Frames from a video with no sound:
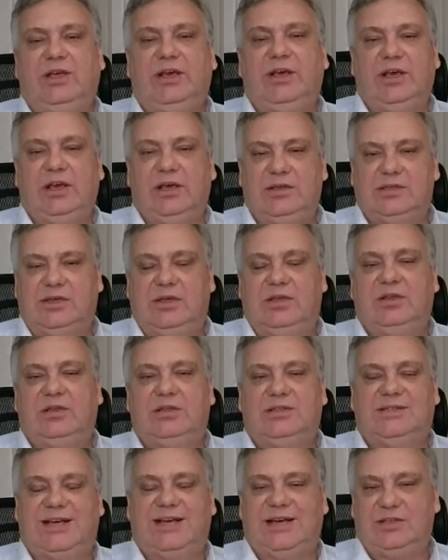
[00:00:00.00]
years in
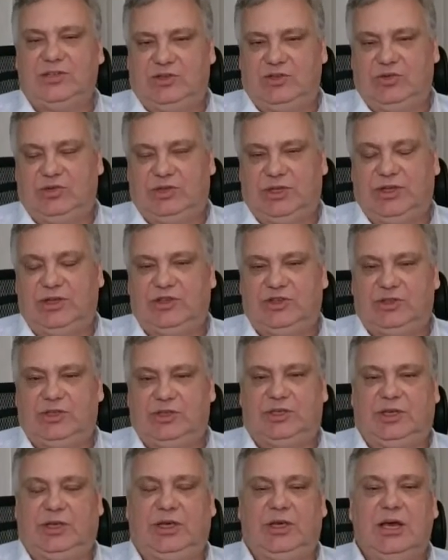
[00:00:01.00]
the TASS news
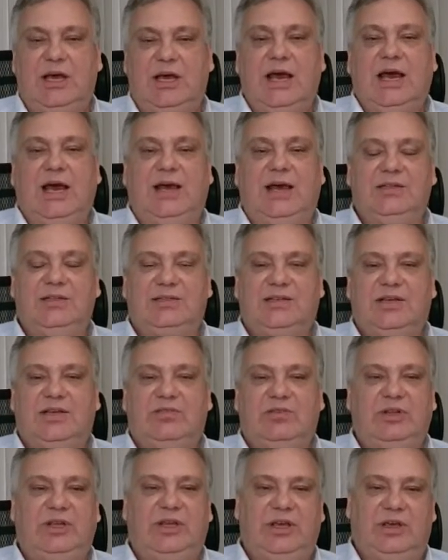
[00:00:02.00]
agency, and
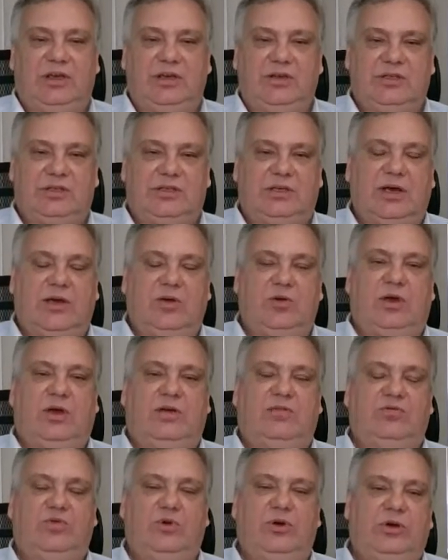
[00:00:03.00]
7 years I
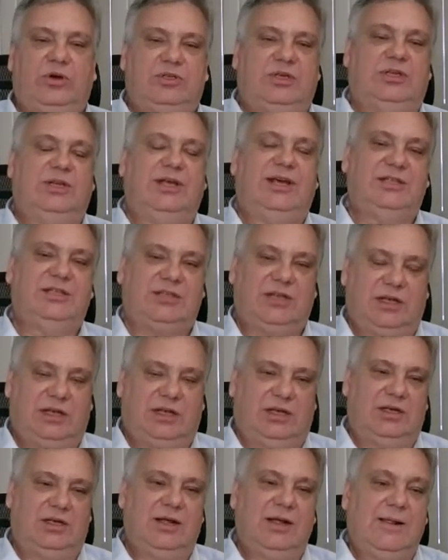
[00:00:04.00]
have worked in Italy.
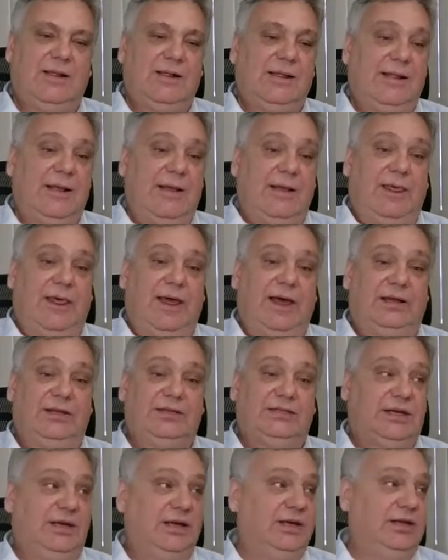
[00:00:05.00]

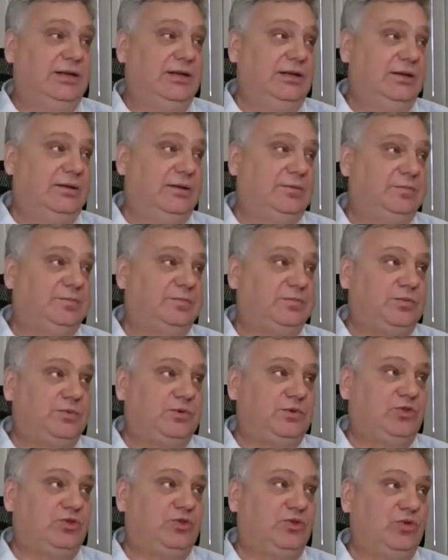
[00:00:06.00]
And in
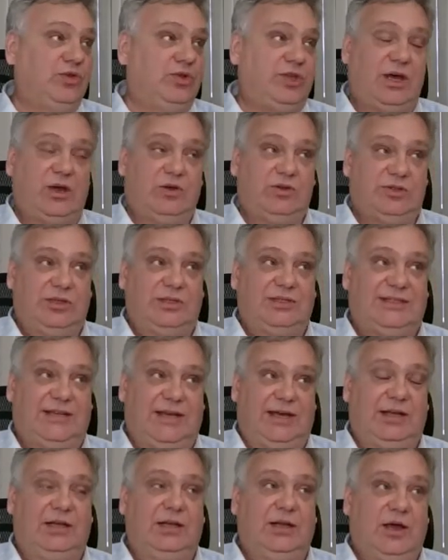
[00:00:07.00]

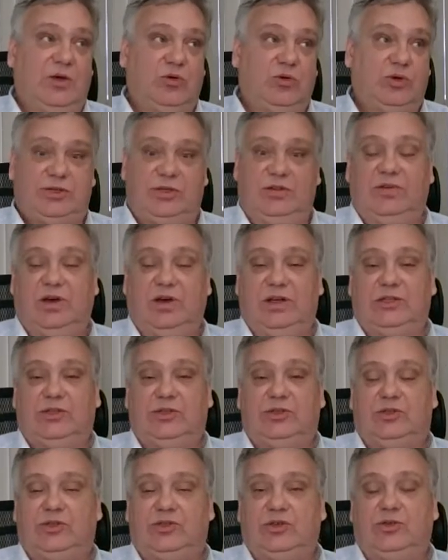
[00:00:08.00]
2010, I was
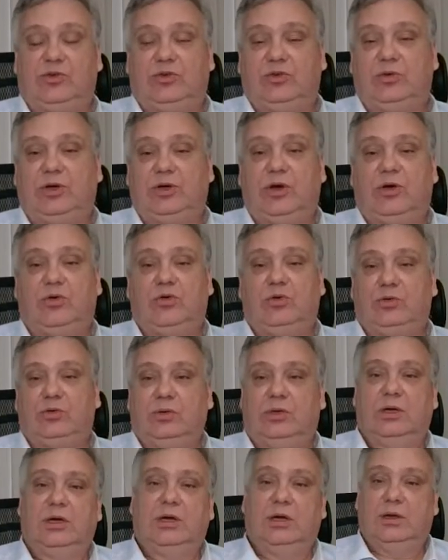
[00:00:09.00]
invited to
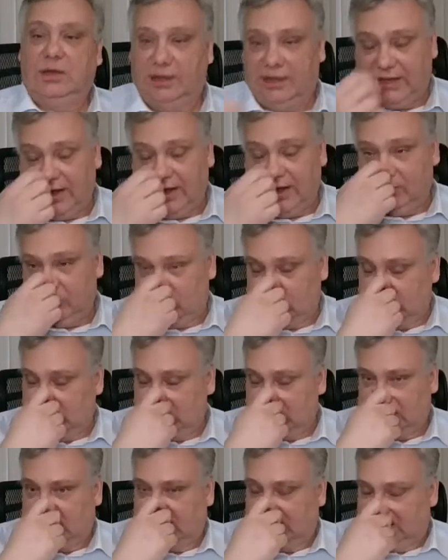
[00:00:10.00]
go again to
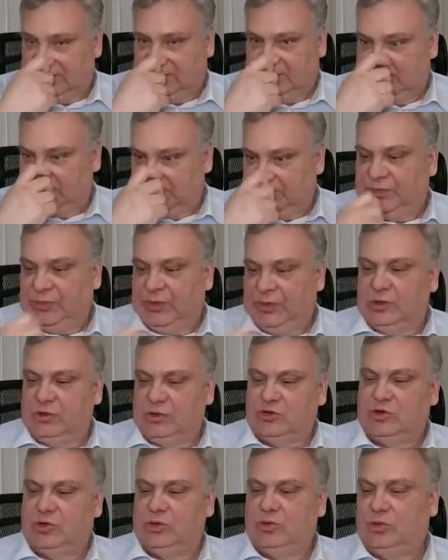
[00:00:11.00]
Italy
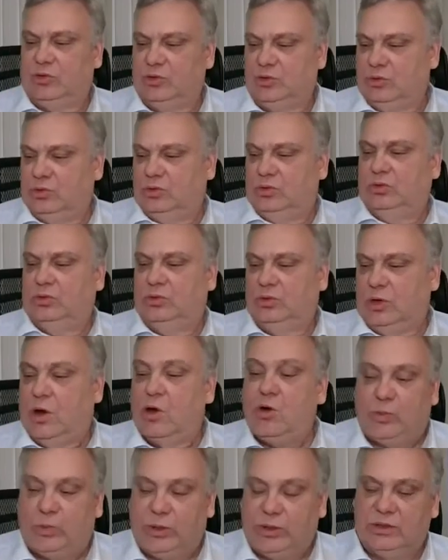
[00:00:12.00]
to
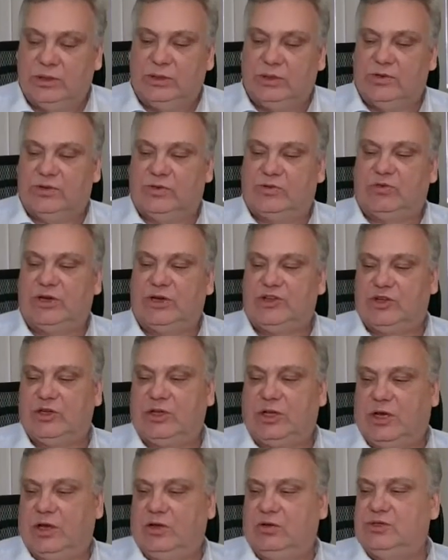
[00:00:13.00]
open the Russian
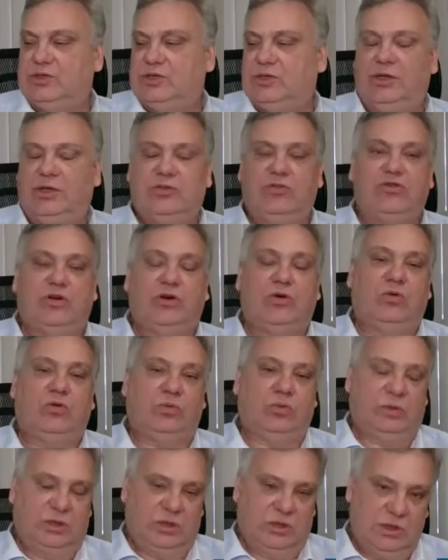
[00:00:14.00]
house in
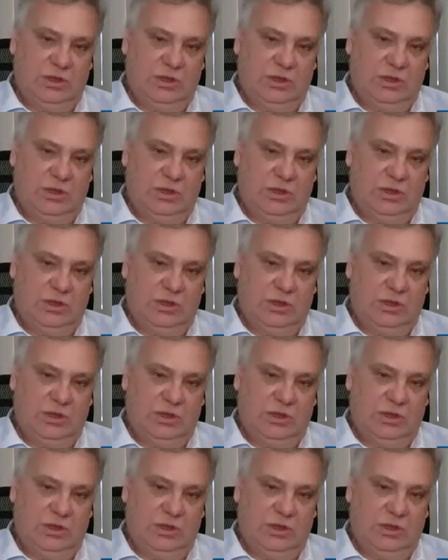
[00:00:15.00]
Rome.